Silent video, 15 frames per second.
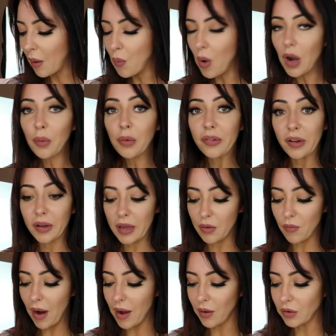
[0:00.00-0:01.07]
And while I was
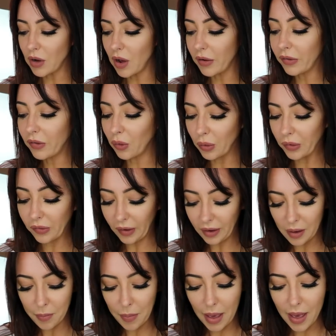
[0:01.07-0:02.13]
looking around, I saw a second